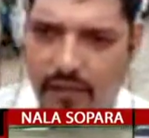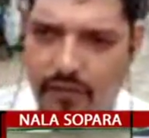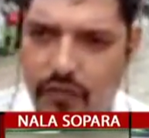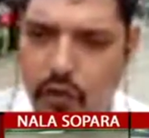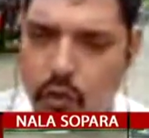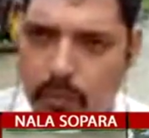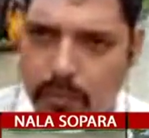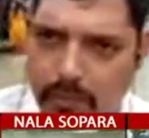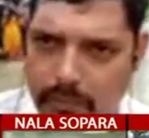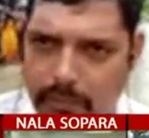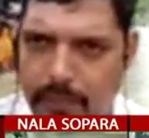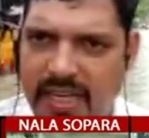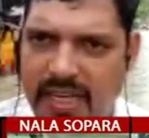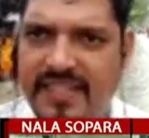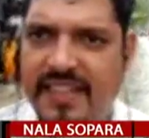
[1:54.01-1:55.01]
a few
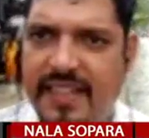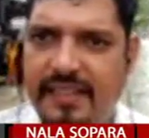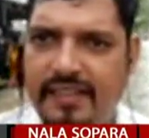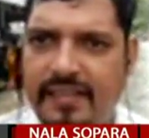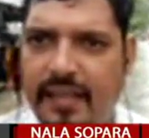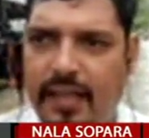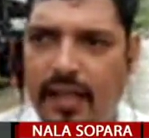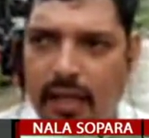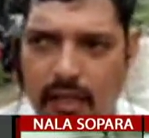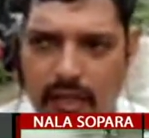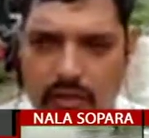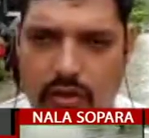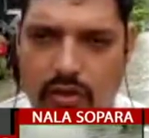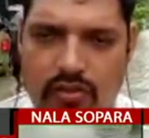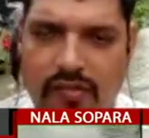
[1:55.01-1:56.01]
meters, uh, uh,
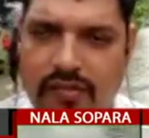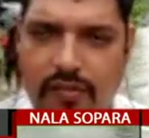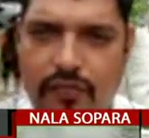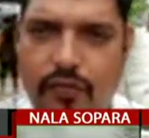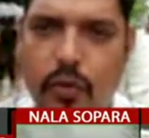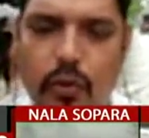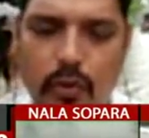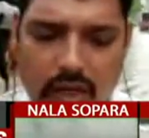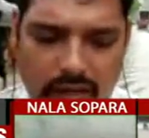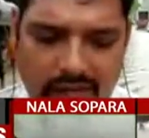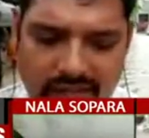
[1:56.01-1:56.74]
you know, just a few uh,